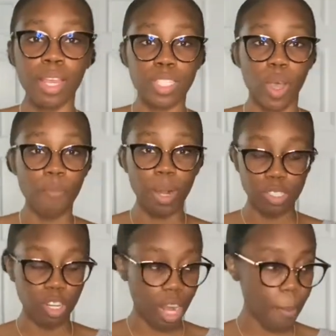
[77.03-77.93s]
So I'm gonna
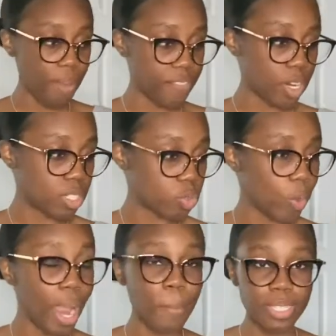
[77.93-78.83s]
show y'all my first
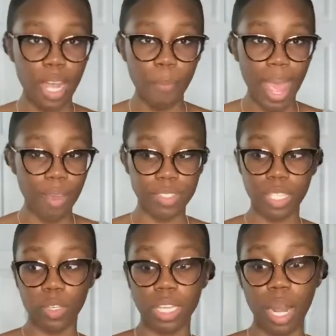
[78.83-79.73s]
way I'm gonna style my half
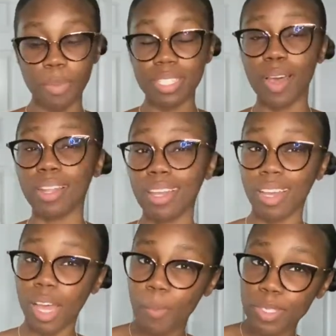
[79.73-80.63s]
tee and I'm gonna style it
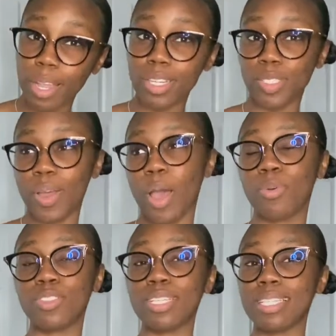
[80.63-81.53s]
up so I can show how I
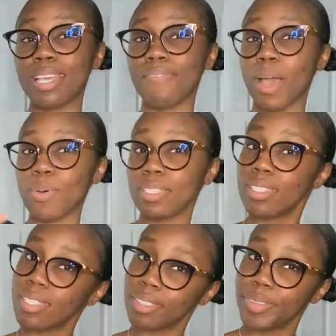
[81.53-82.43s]
would dress it if I
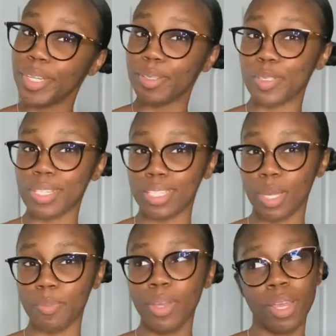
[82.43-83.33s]
was, you know, dressing up.